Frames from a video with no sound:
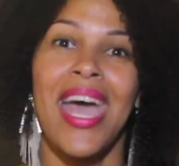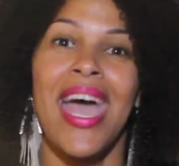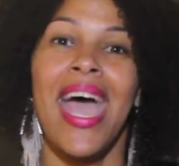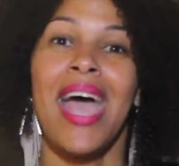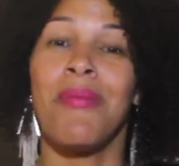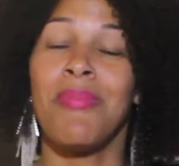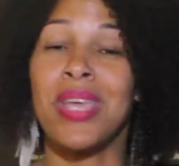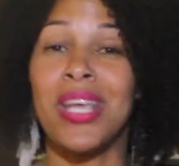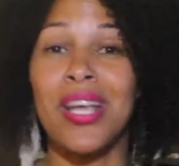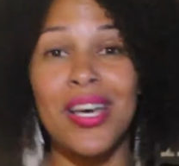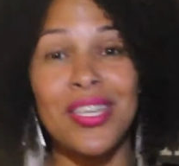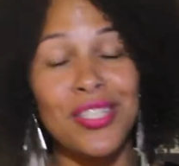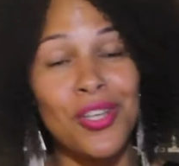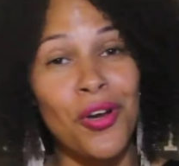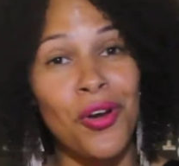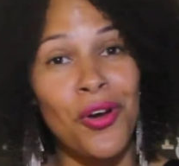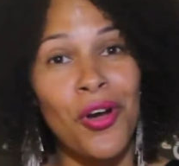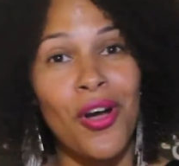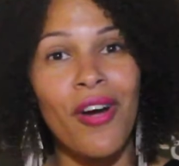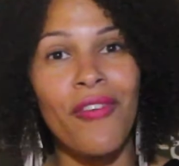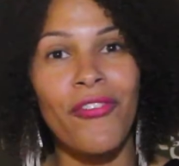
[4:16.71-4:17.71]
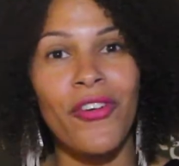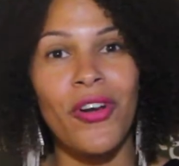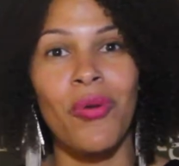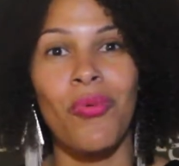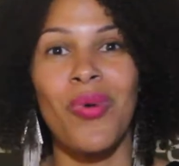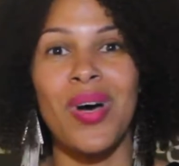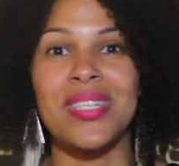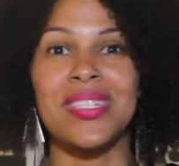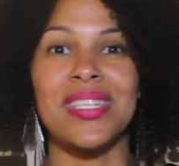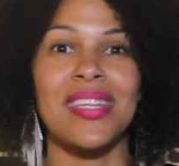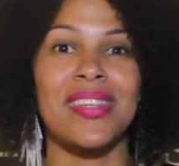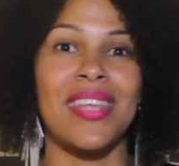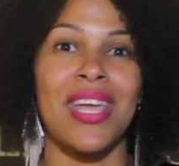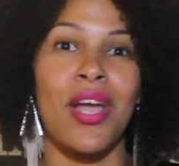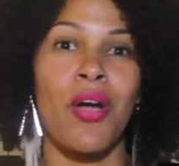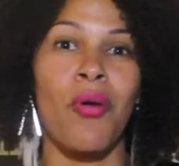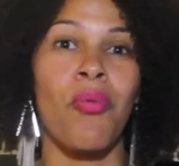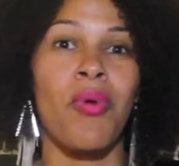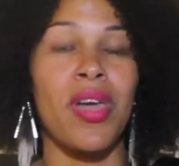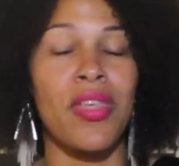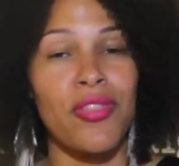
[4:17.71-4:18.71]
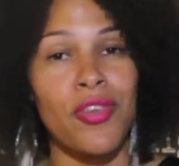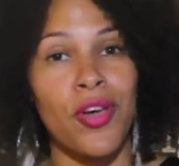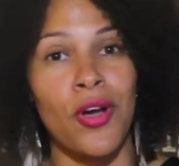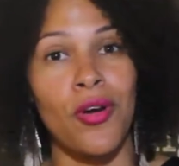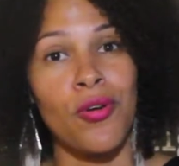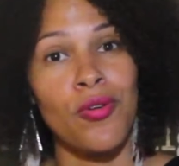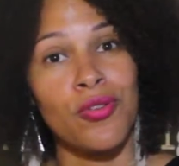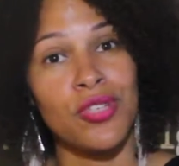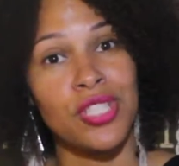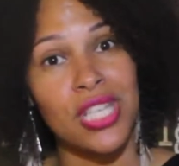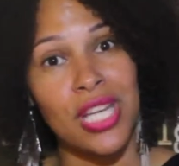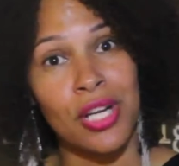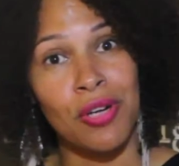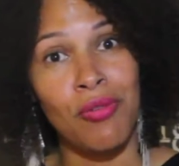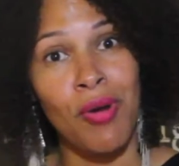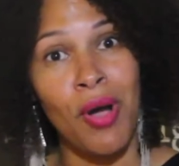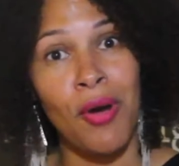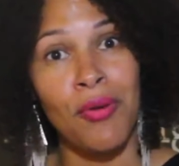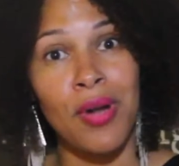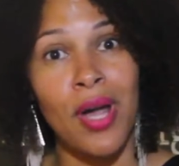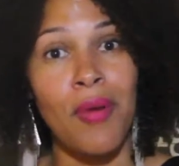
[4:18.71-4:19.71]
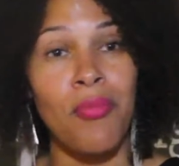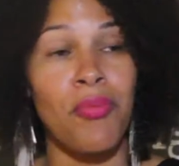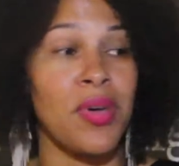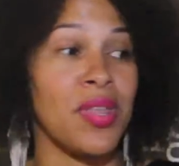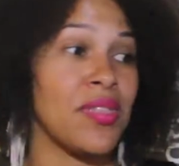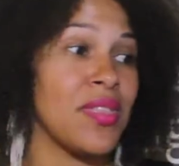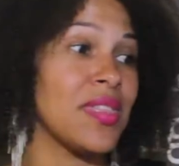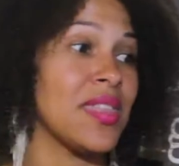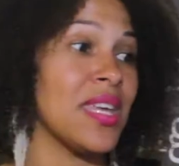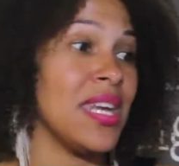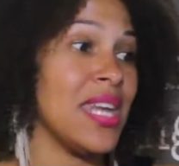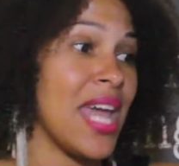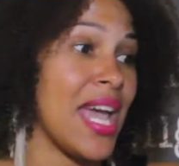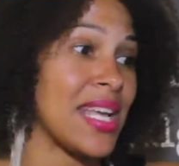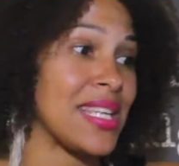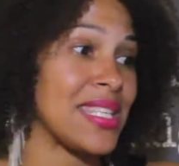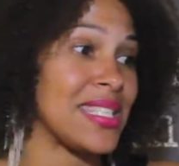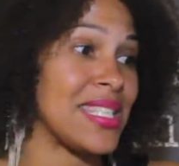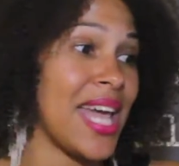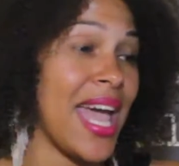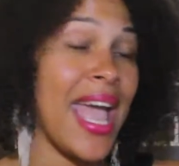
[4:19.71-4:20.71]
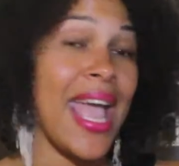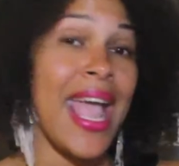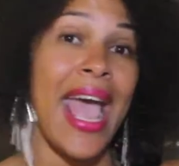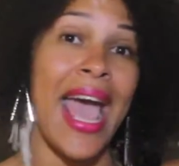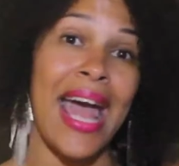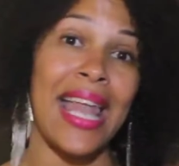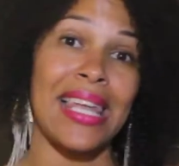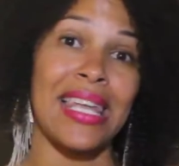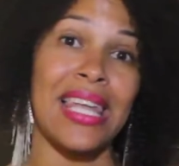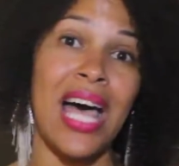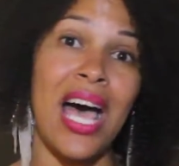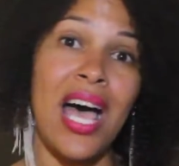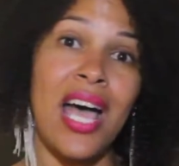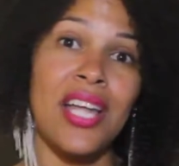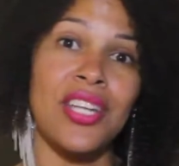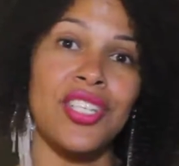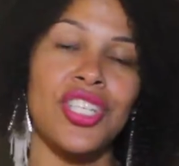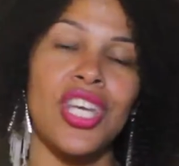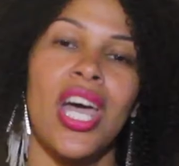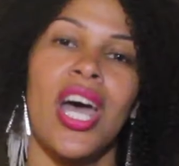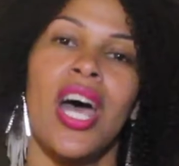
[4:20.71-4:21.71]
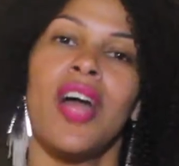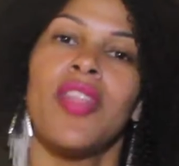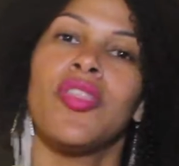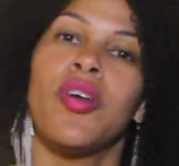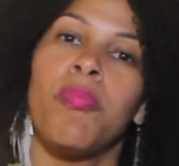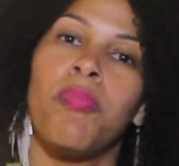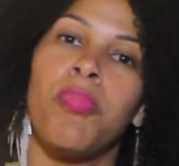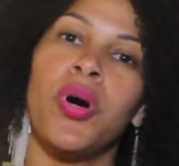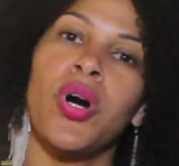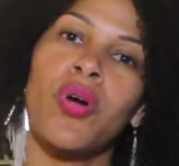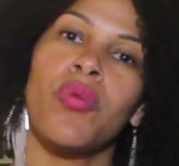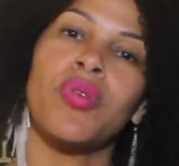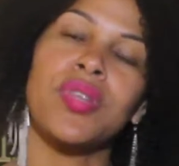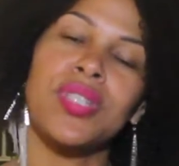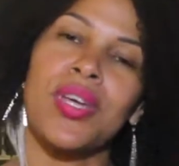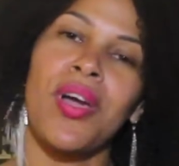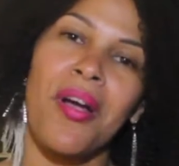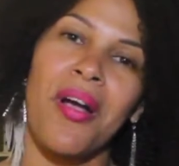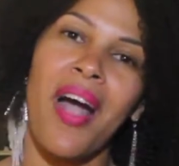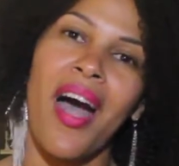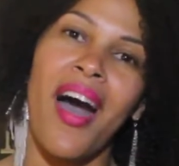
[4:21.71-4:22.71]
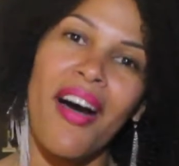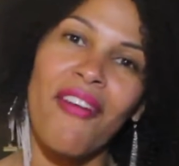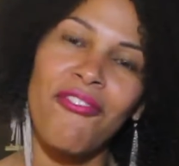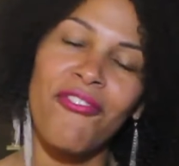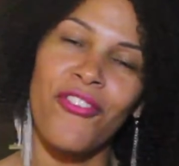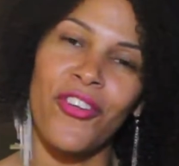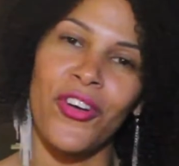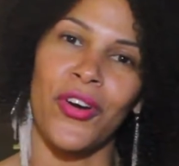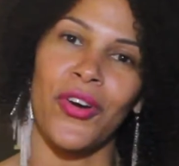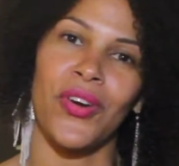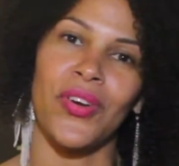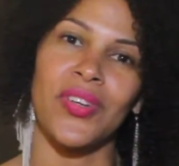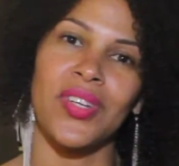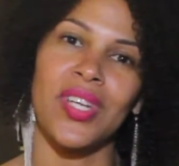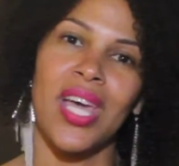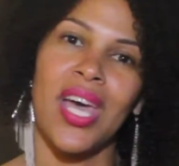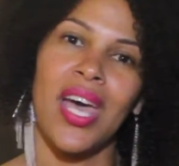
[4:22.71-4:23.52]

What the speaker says: And because her girlfriend wasn't there with her, who she had grown up with the next day at lunch, the book was her comfort.